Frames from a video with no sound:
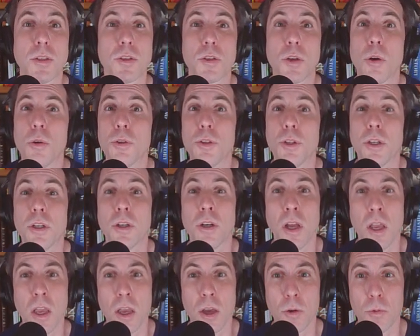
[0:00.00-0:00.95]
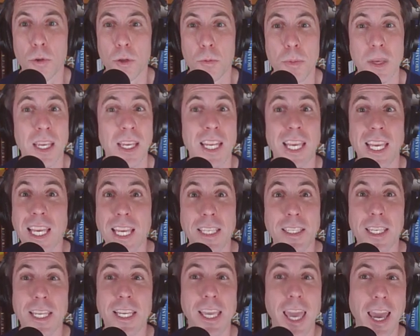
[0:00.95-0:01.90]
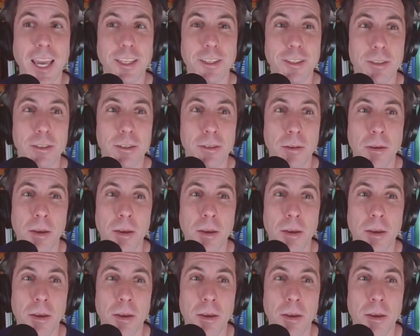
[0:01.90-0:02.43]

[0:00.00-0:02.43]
told her would be an easy case,